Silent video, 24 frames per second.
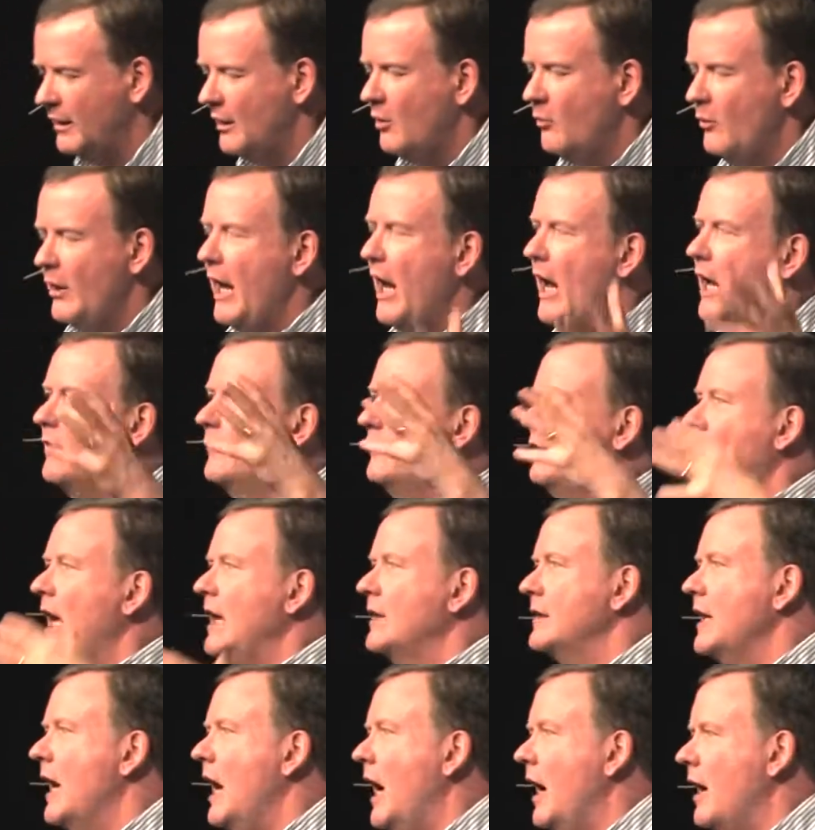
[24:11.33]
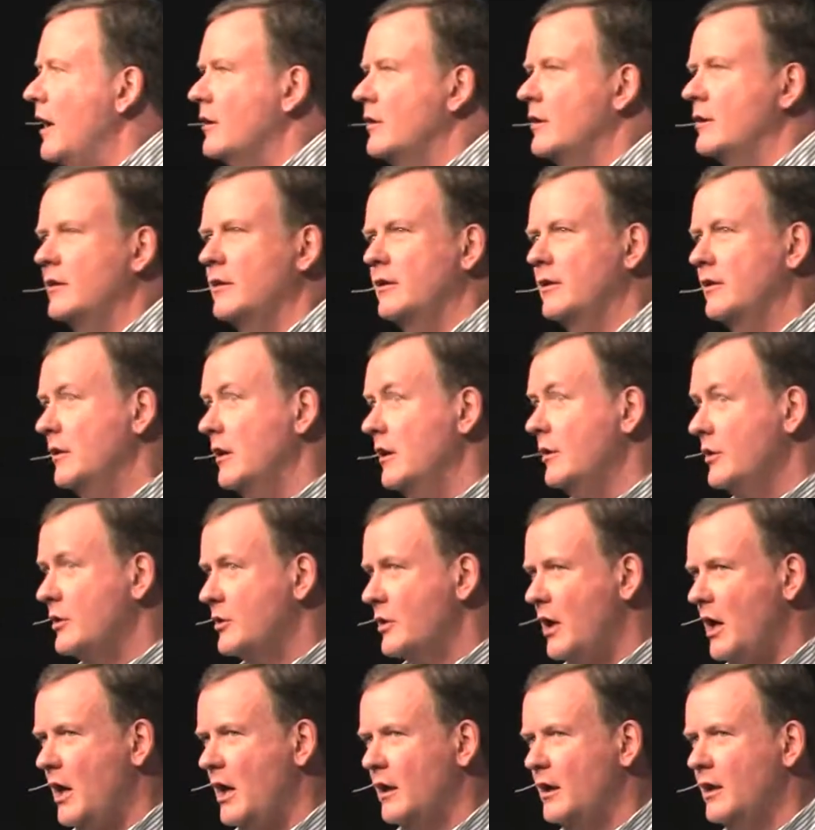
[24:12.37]
We had a flat tire on the, on the
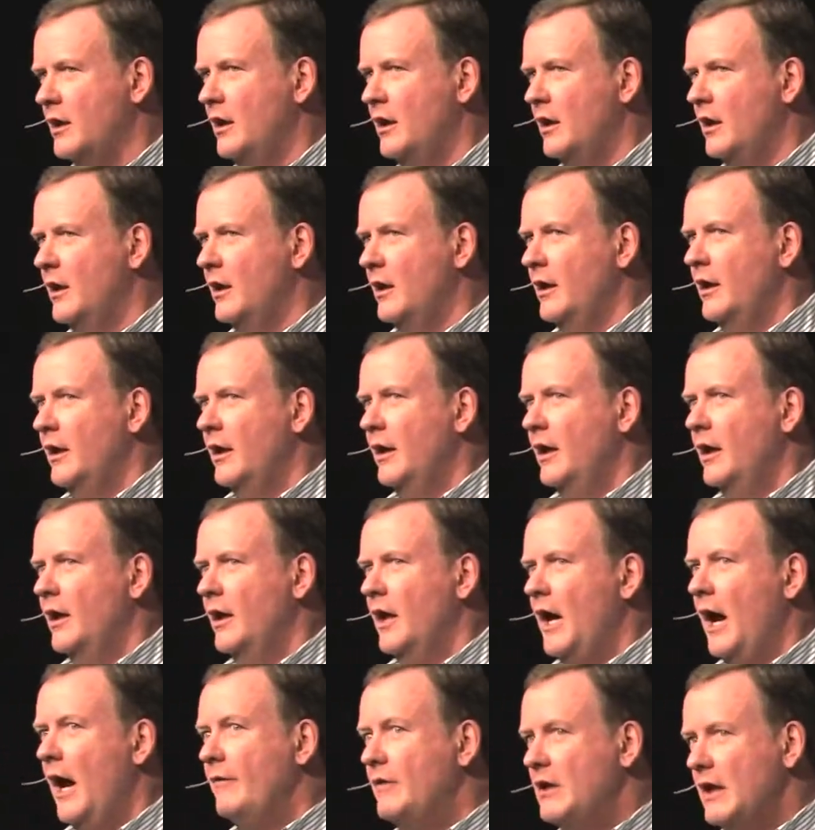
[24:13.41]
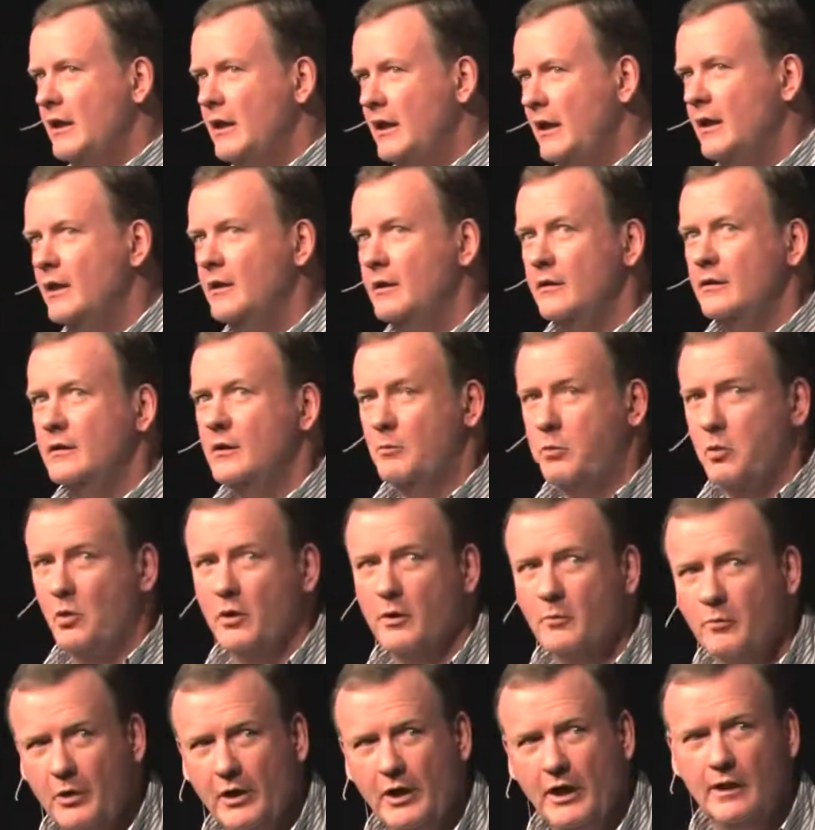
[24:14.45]
truck. I've got to get to Port au
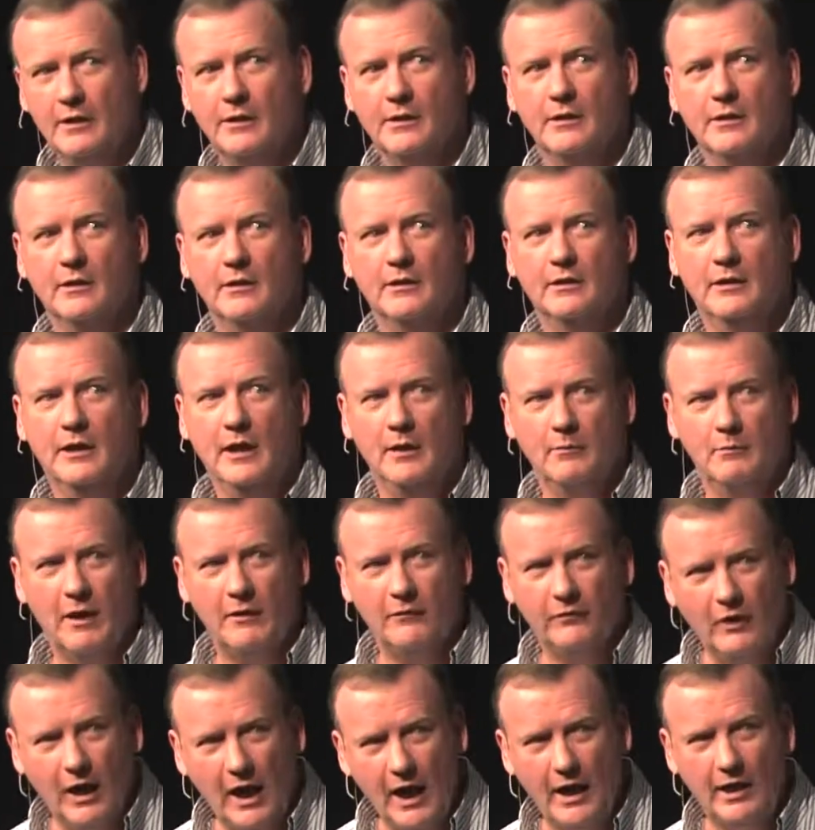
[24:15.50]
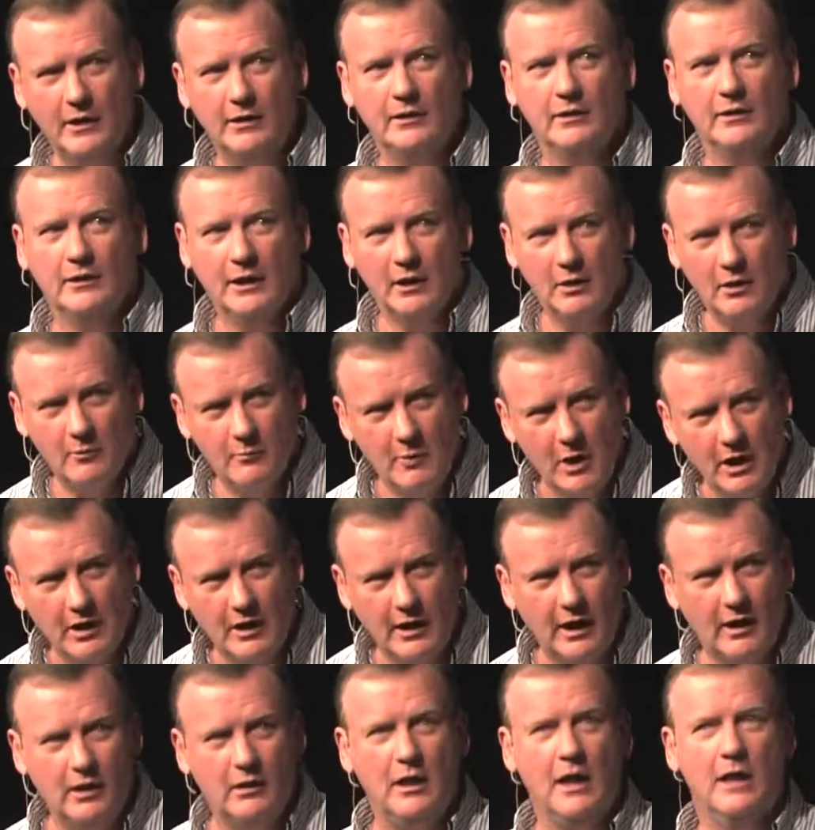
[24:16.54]
Prince to get my flight, get on American
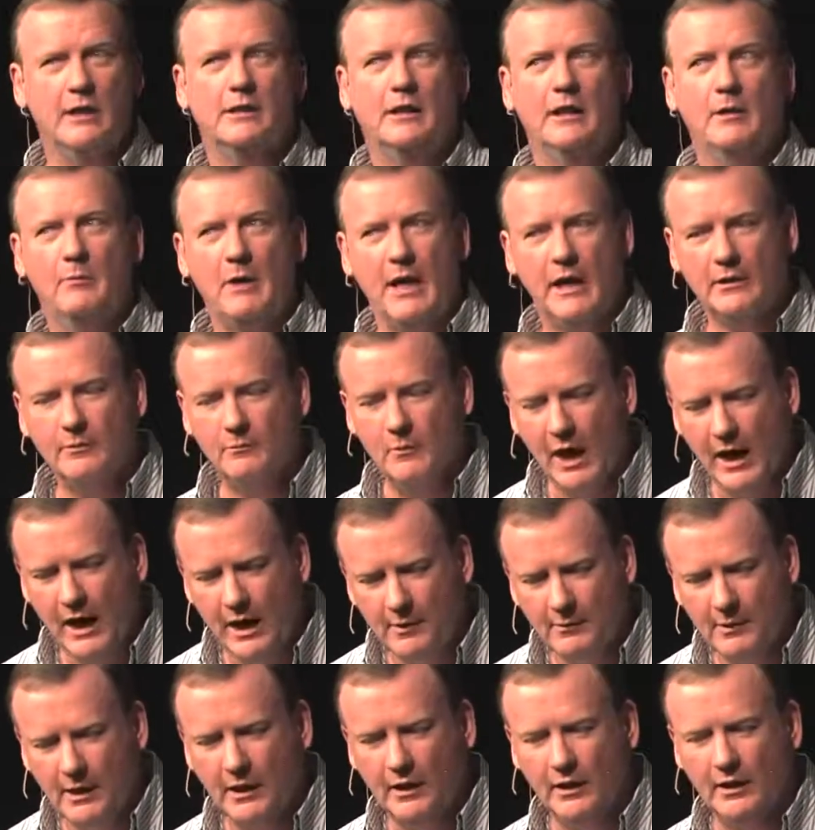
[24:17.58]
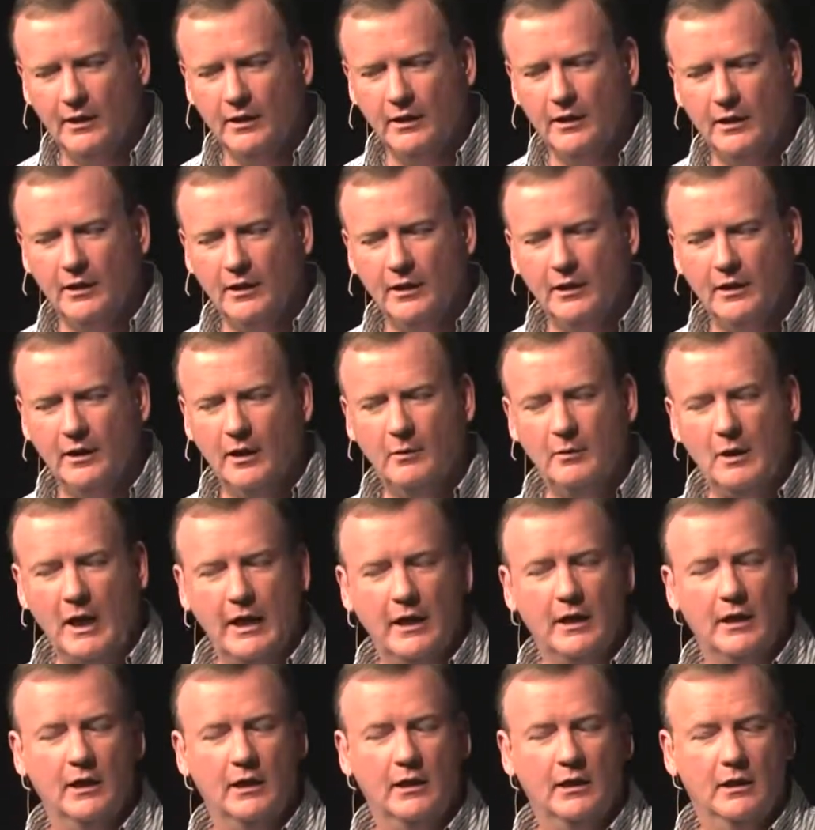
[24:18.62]
Airlines, get back to Miami. I'm like,
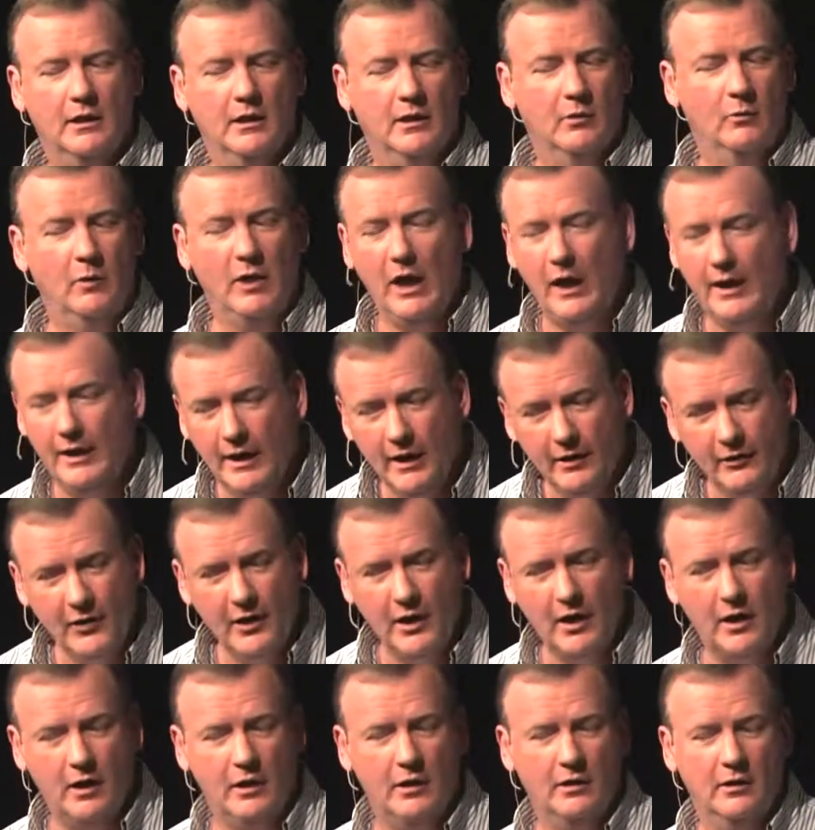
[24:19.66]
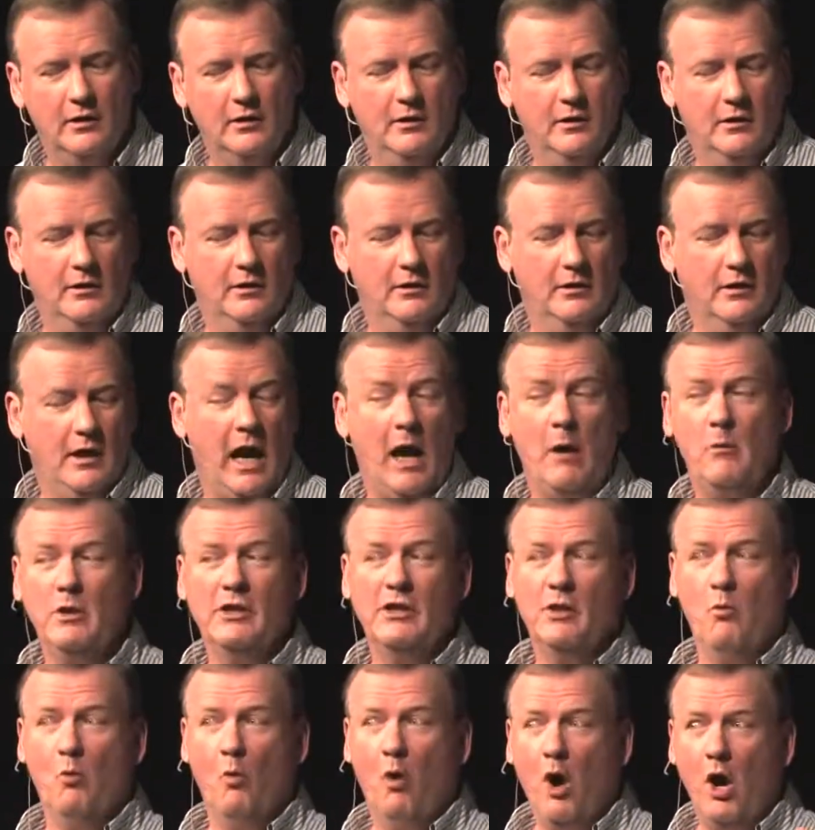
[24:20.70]
we got to get there. I
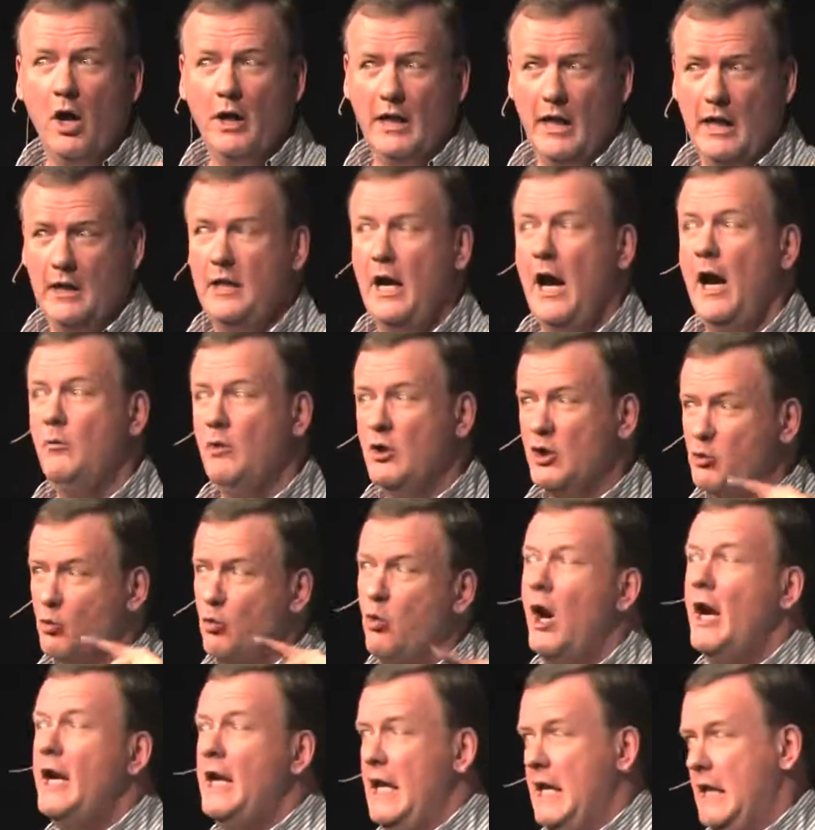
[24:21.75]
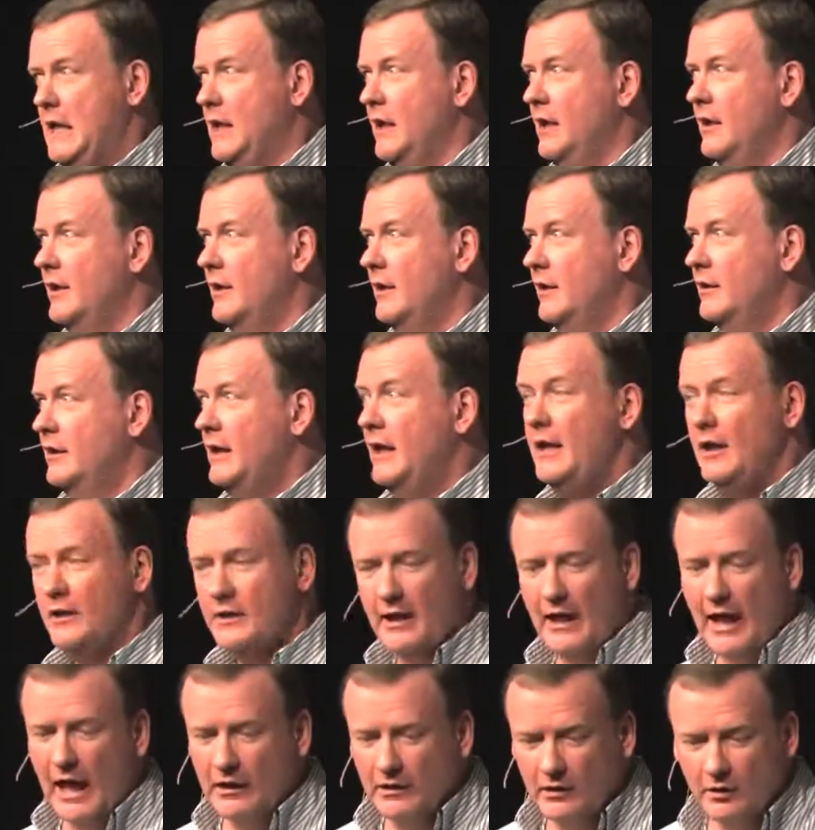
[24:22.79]
wasn't walking, I was running to get to
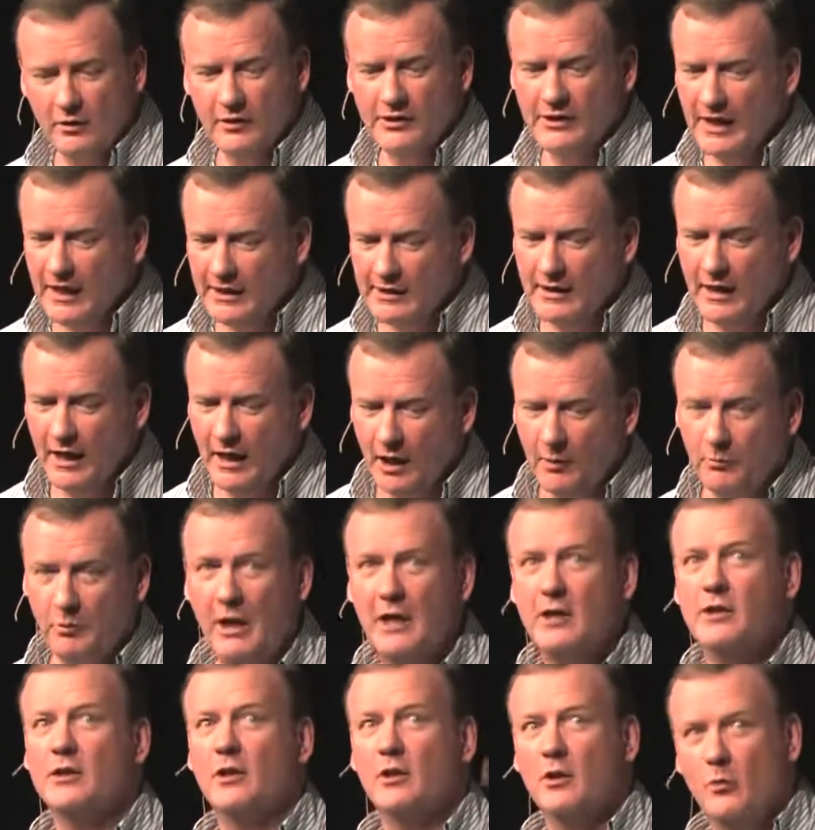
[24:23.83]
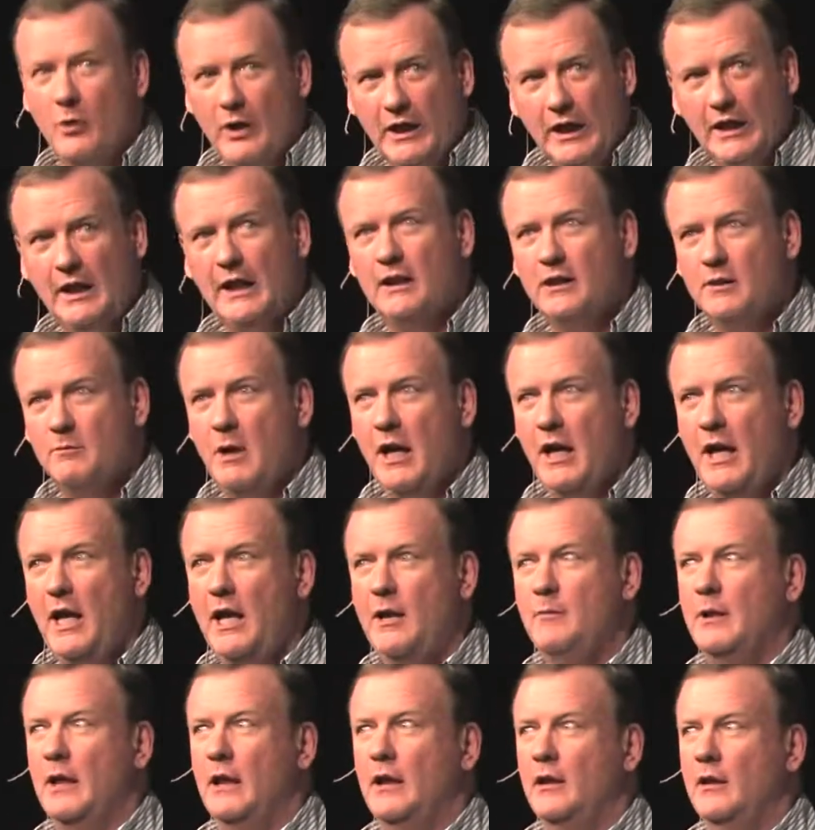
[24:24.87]
that little Cessna airplane so that we could get to
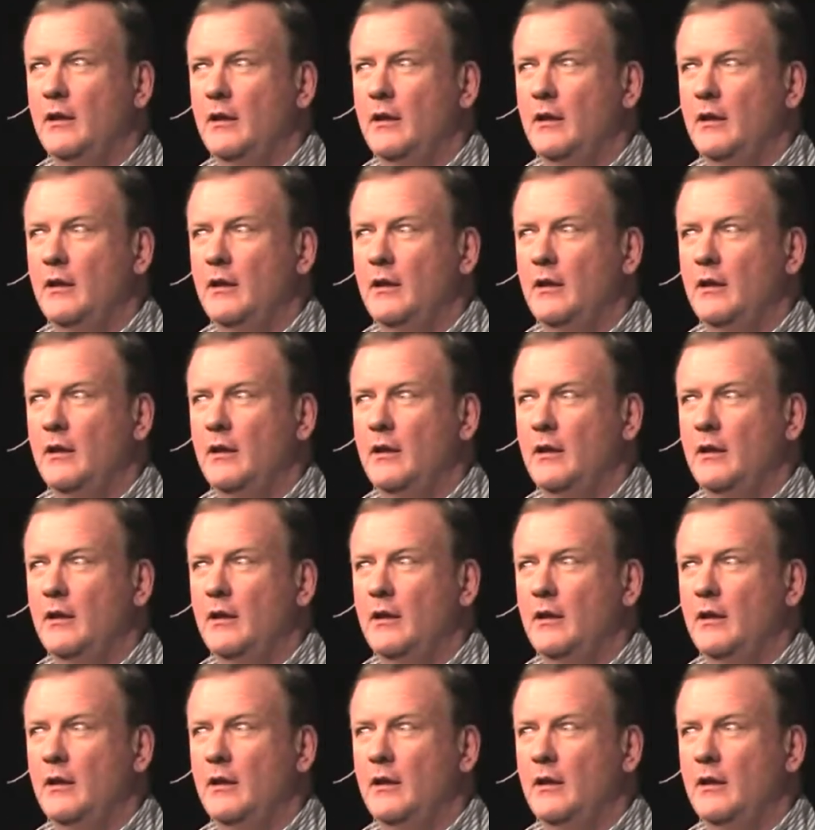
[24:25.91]
Miami.